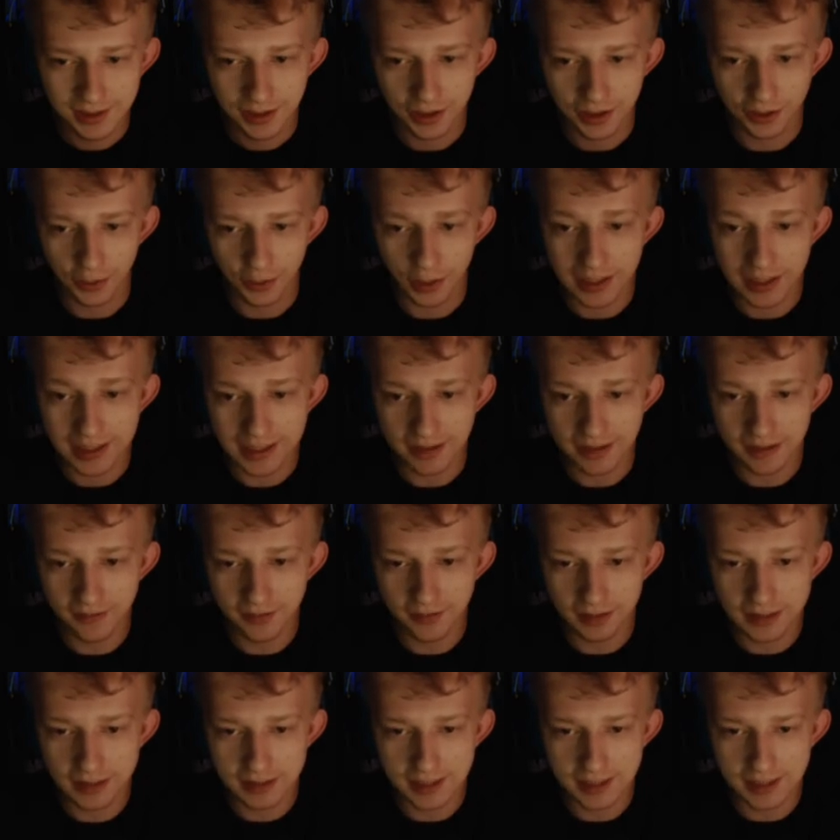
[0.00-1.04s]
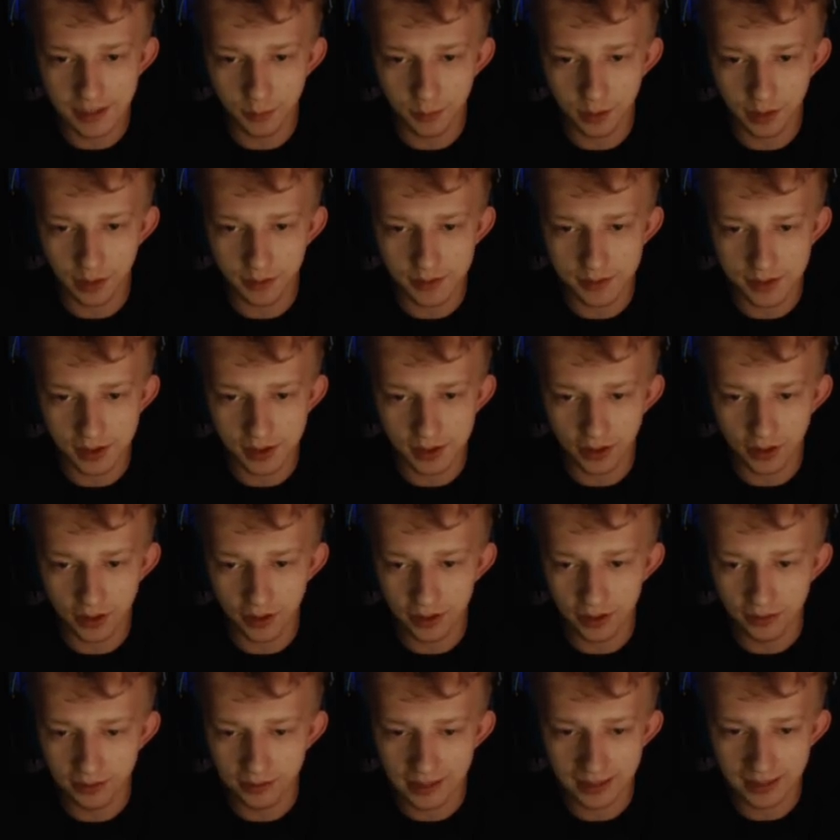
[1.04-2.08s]
although I definitely did when I was
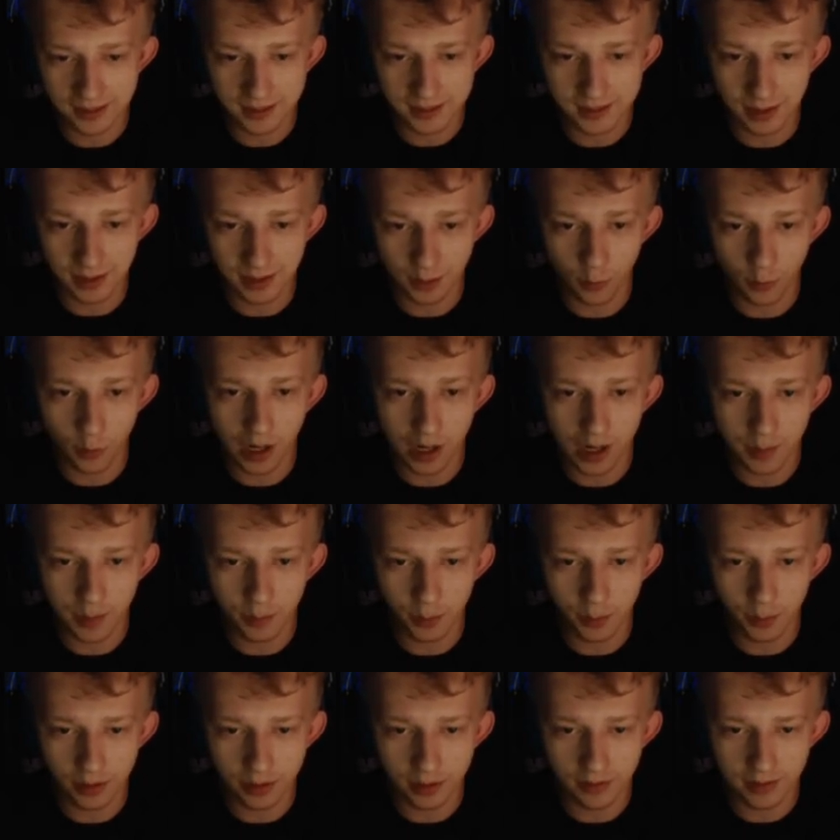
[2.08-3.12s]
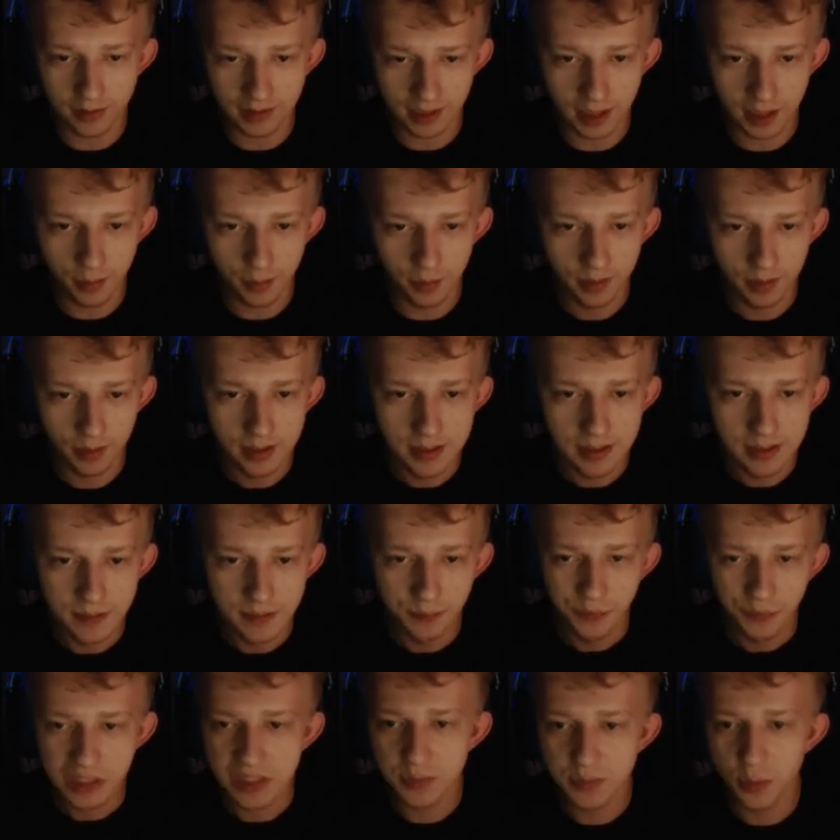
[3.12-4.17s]
younger. That's, like, why I broke everything up.
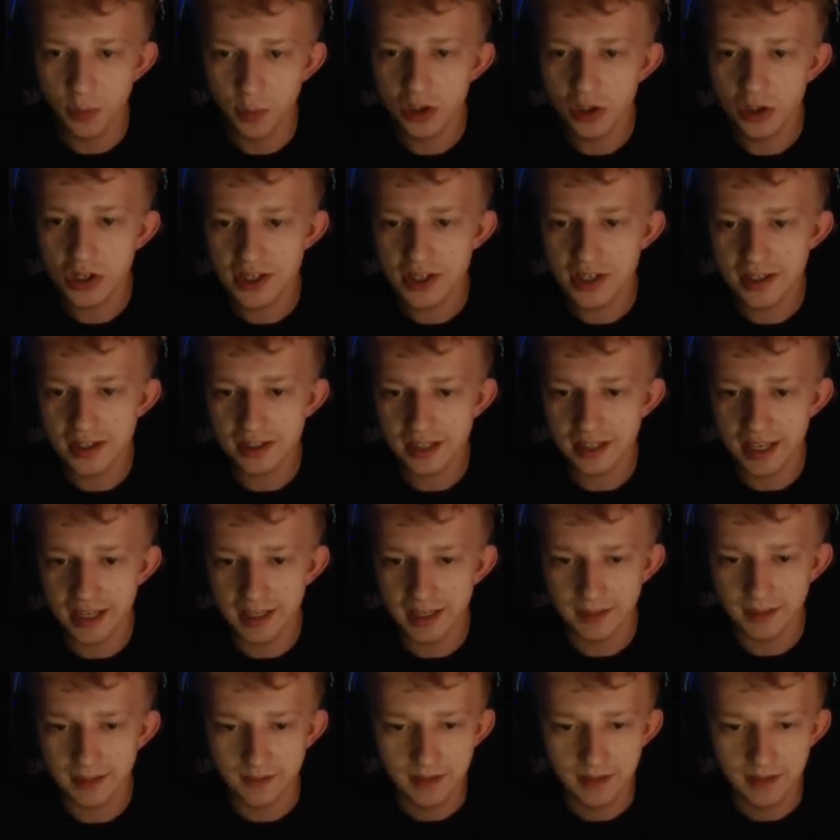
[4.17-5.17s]
It's more just to, like,